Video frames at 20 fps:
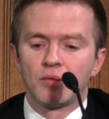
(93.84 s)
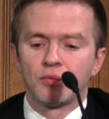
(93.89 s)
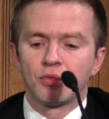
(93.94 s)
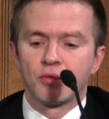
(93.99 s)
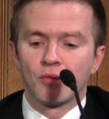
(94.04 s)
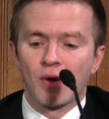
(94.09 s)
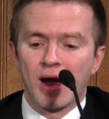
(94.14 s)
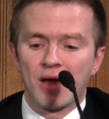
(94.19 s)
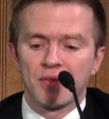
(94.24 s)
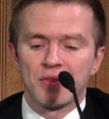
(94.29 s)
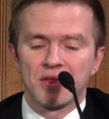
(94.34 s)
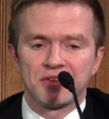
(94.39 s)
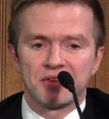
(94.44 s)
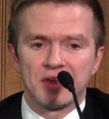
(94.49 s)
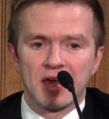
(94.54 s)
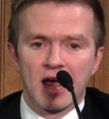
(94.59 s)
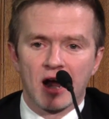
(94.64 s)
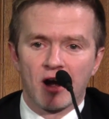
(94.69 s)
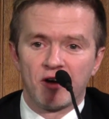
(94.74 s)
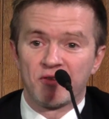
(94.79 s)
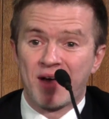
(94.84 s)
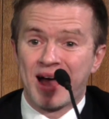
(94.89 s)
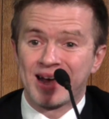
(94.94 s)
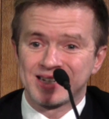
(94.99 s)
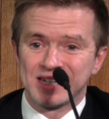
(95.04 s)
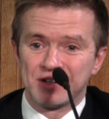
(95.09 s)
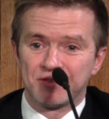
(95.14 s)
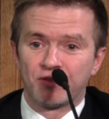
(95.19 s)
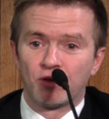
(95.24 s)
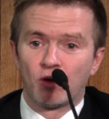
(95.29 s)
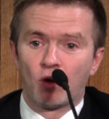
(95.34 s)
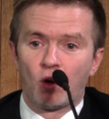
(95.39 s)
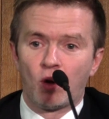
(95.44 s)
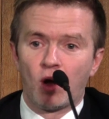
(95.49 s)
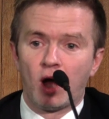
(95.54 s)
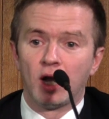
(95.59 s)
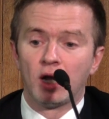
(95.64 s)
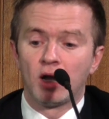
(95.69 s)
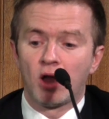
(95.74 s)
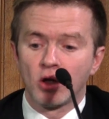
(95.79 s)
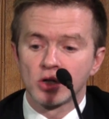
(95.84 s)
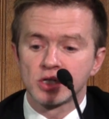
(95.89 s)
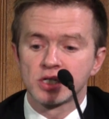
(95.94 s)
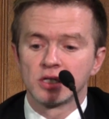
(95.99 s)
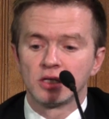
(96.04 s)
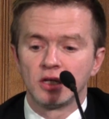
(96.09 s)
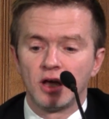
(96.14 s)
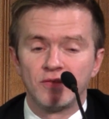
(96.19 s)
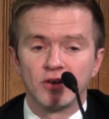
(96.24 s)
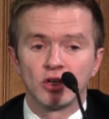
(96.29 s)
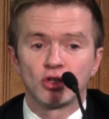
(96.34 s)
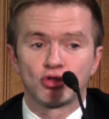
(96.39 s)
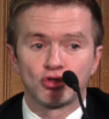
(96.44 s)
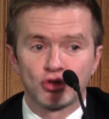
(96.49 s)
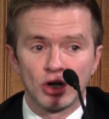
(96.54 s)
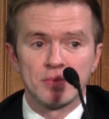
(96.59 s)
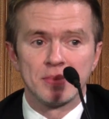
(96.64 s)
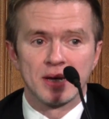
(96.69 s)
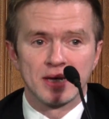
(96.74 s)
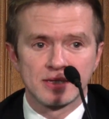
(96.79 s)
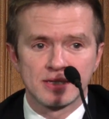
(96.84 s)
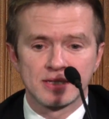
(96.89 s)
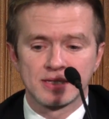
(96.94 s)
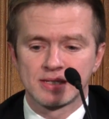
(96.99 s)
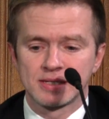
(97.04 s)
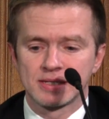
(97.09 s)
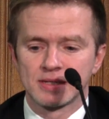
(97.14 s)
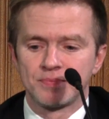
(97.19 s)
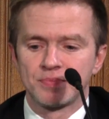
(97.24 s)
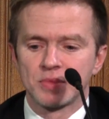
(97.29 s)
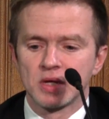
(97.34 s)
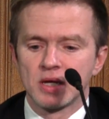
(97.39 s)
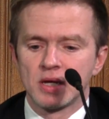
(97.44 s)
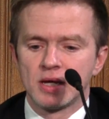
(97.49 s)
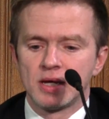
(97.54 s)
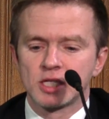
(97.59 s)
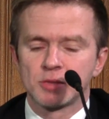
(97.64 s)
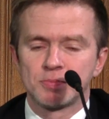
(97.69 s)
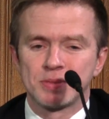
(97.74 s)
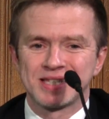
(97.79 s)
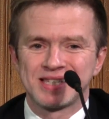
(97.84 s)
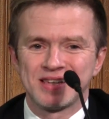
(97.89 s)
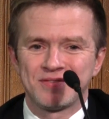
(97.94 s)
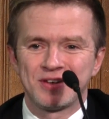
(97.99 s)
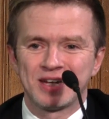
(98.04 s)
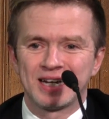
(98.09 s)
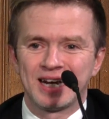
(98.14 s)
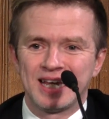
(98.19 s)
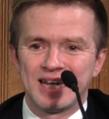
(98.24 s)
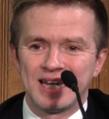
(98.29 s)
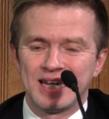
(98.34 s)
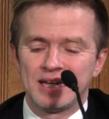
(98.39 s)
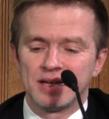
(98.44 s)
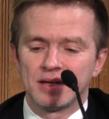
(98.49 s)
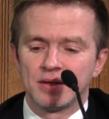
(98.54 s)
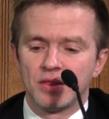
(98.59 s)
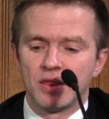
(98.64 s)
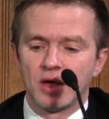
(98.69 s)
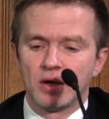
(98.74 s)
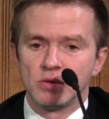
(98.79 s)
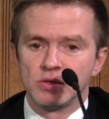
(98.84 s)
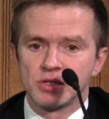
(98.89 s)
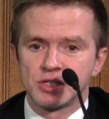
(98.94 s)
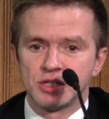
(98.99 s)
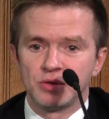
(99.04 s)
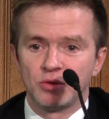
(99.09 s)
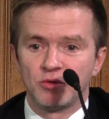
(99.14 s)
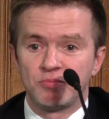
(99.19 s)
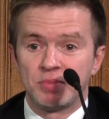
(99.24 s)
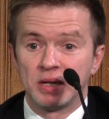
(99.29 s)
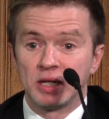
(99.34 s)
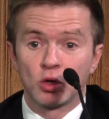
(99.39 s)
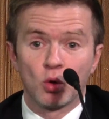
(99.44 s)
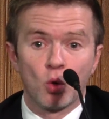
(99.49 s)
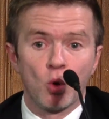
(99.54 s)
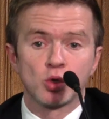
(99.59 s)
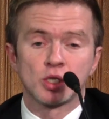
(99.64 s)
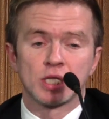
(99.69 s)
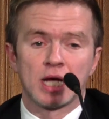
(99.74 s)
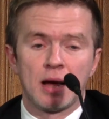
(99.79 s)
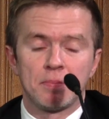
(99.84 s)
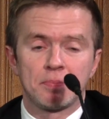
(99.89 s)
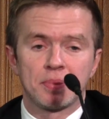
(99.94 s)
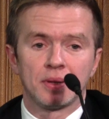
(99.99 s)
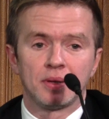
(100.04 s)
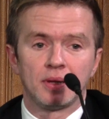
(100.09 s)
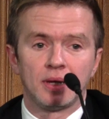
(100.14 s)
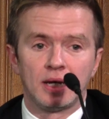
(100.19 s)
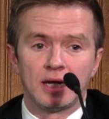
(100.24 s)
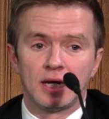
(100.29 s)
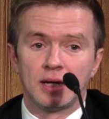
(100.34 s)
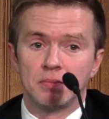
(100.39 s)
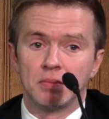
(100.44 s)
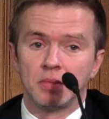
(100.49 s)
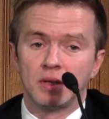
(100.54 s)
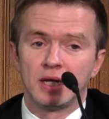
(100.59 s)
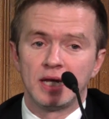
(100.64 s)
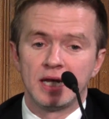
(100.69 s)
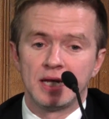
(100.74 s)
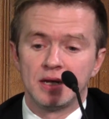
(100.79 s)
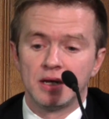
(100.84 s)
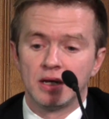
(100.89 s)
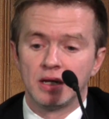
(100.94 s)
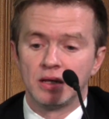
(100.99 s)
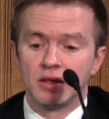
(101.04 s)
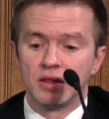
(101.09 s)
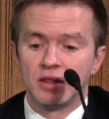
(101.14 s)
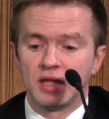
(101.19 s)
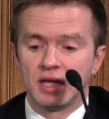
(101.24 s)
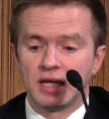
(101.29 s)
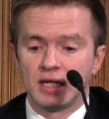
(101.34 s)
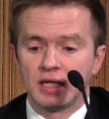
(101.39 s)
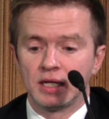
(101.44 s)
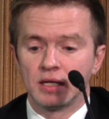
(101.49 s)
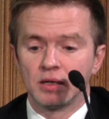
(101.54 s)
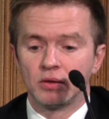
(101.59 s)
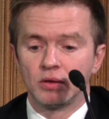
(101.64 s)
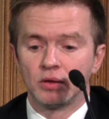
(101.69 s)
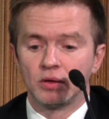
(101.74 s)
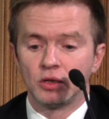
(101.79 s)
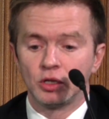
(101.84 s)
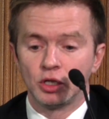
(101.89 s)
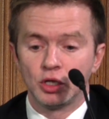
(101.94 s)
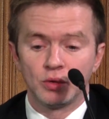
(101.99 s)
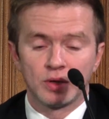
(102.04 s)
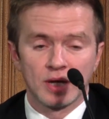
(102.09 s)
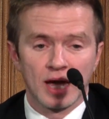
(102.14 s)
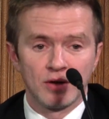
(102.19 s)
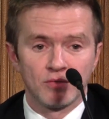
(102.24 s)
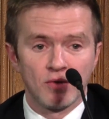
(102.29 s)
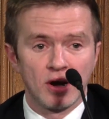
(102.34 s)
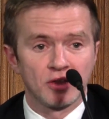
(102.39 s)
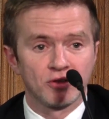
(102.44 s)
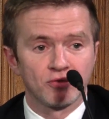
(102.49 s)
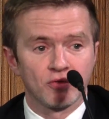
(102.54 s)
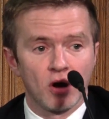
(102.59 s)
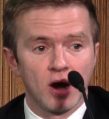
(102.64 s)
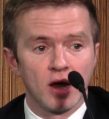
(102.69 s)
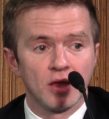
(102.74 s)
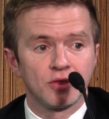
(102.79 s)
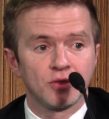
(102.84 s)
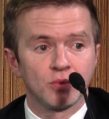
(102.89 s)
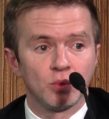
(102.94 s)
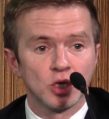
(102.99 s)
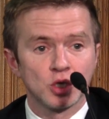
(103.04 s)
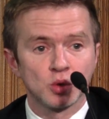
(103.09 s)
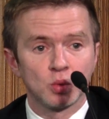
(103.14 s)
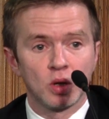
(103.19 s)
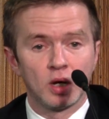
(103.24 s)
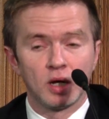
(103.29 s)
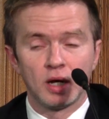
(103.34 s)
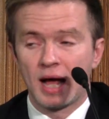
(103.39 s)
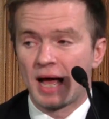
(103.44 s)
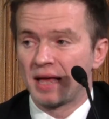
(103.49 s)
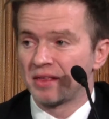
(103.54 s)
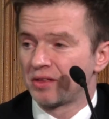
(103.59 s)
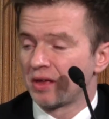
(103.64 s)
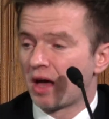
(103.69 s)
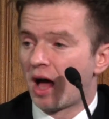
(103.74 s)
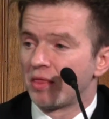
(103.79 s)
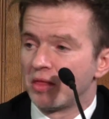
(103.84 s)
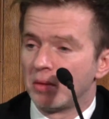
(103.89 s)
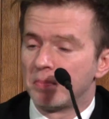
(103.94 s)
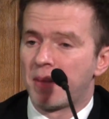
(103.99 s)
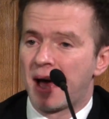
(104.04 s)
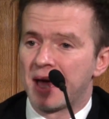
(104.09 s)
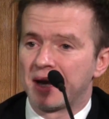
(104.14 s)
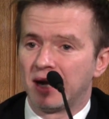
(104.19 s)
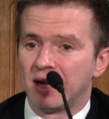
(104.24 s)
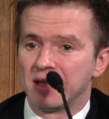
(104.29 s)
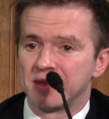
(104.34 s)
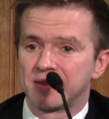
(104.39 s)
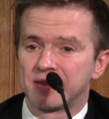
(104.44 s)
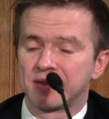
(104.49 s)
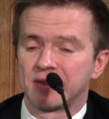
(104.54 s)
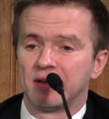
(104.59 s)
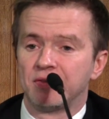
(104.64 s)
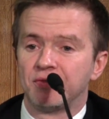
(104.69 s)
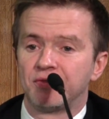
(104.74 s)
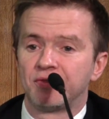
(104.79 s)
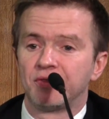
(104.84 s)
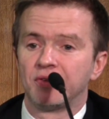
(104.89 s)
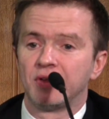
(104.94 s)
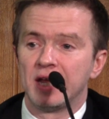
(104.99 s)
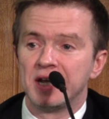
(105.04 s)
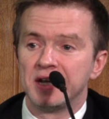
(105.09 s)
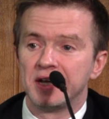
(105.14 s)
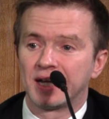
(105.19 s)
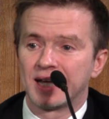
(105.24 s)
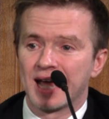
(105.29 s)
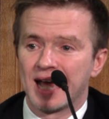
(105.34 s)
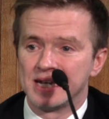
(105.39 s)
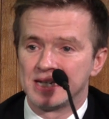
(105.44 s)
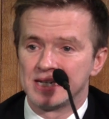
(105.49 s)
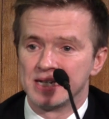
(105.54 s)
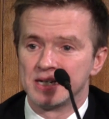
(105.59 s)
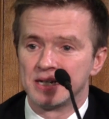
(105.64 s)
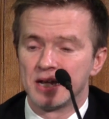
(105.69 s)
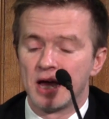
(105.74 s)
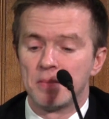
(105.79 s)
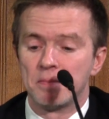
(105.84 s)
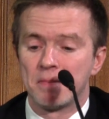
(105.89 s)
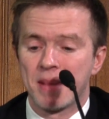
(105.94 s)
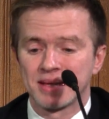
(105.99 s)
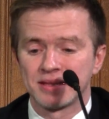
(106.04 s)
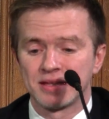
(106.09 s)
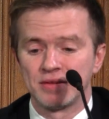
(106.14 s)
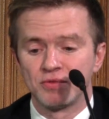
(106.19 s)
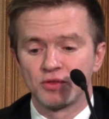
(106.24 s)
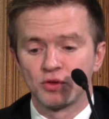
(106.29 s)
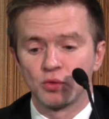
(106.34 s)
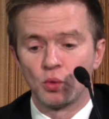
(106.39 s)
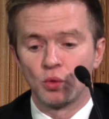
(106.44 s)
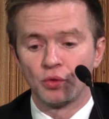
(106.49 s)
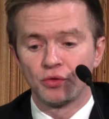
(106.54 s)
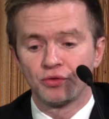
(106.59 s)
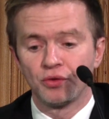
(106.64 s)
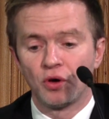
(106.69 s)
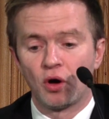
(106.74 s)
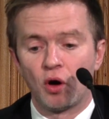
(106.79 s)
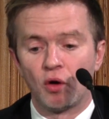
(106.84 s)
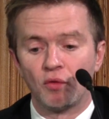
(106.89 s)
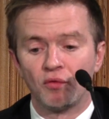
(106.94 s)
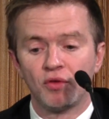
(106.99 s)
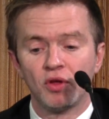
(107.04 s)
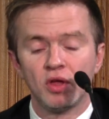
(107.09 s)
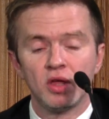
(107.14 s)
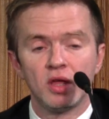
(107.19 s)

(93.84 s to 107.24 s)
Throughout this year, I've acted for a lot of extremists, specifically those who have been caught up in the UK race riots, which were, as other panellists have indicated, a massive source of